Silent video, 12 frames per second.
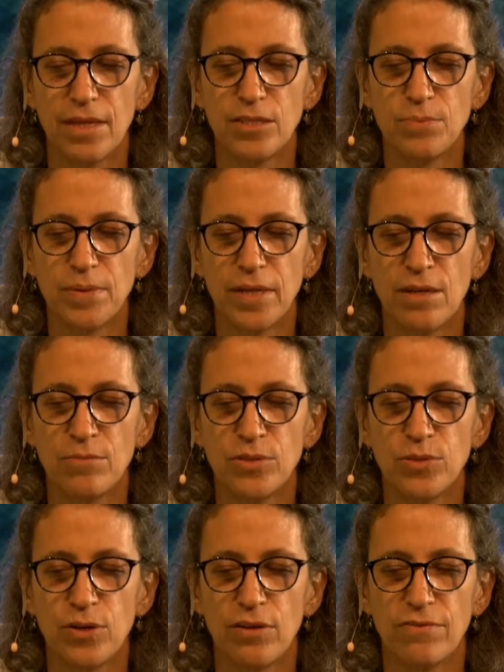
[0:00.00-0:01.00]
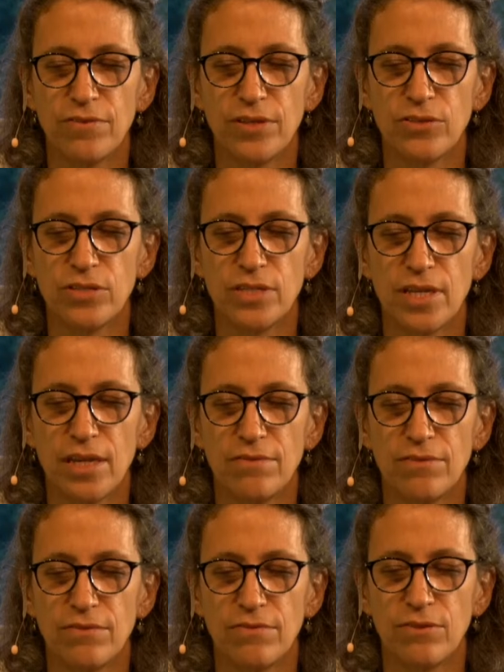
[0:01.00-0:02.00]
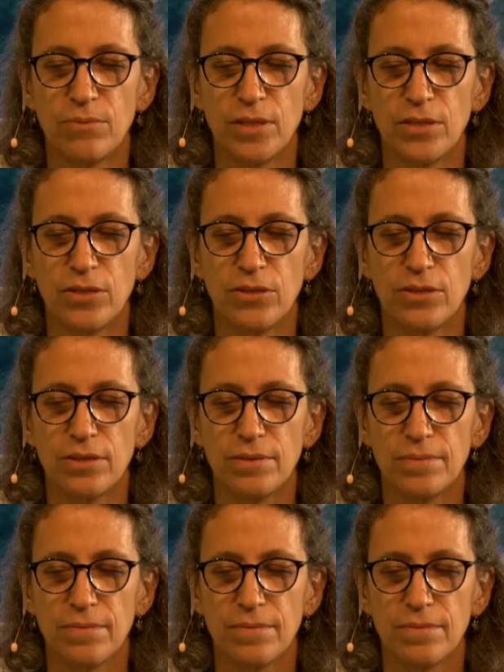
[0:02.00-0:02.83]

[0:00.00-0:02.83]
This becomes where it feels safe and familiar.